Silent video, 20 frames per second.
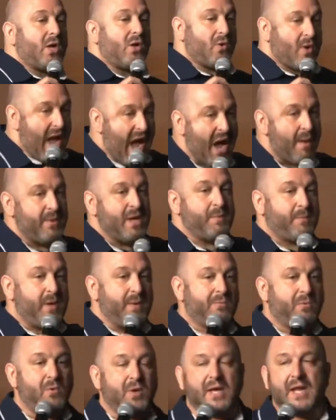We didn't know how many
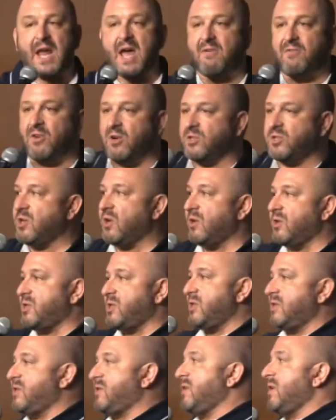people we could have in our
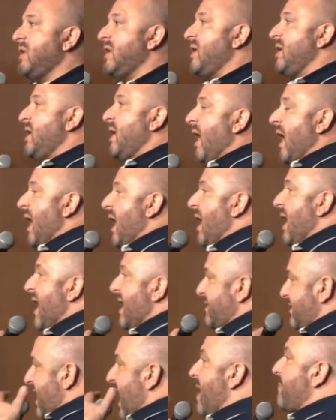churches.
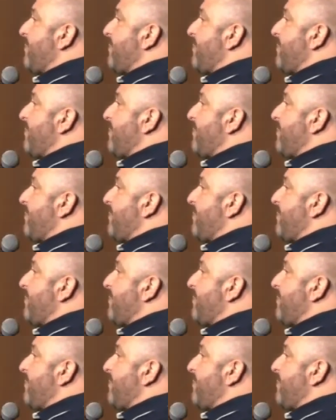At